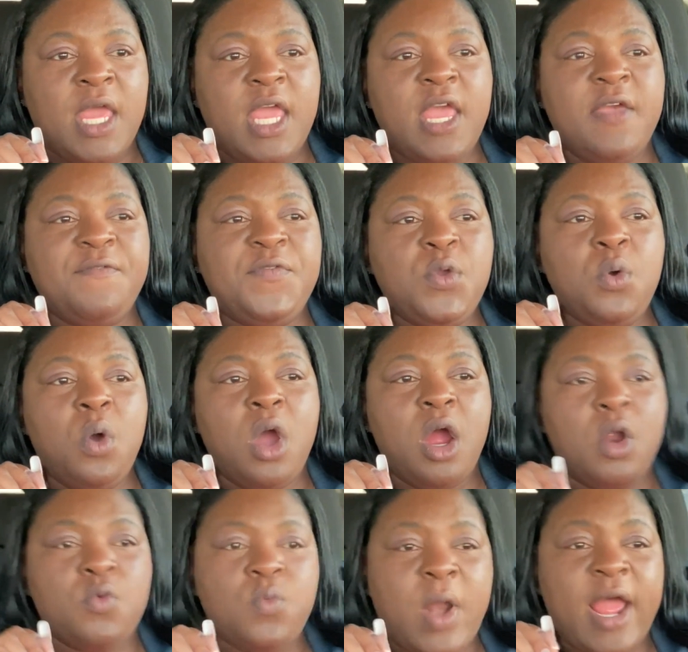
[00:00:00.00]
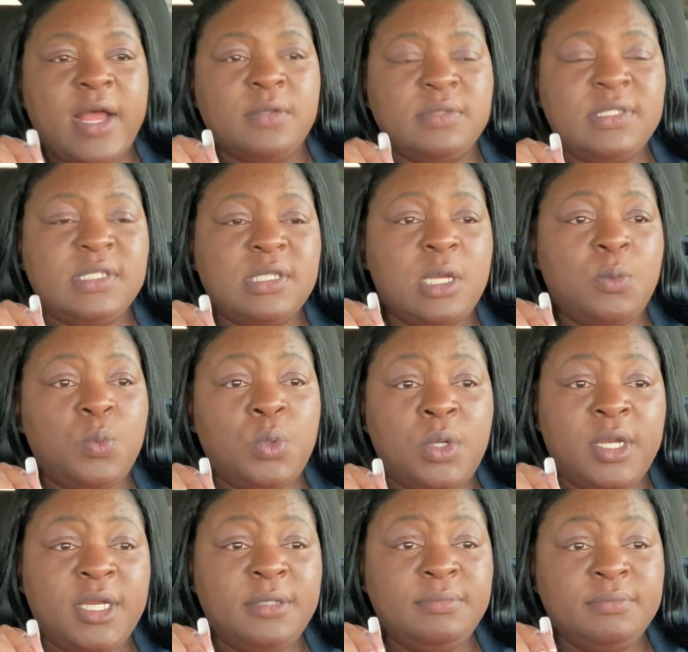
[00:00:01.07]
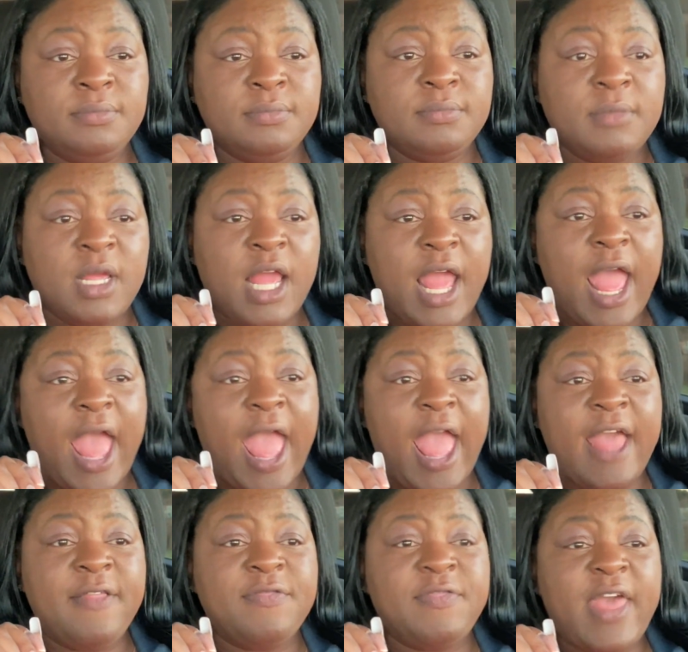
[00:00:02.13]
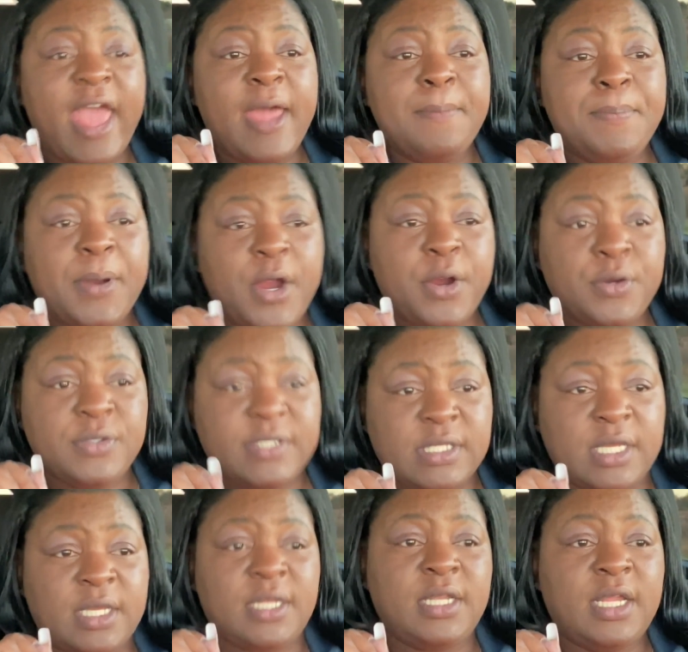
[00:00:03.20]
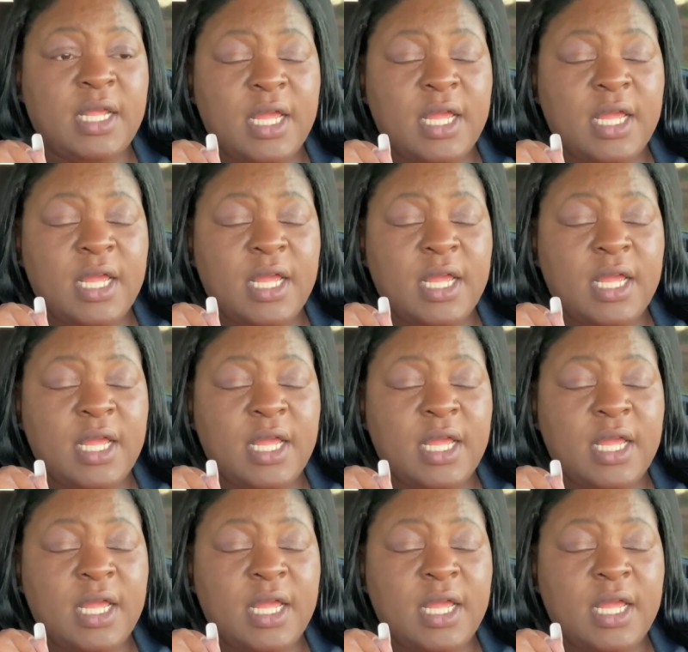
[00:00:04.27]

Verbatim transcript: If you are around someone and that person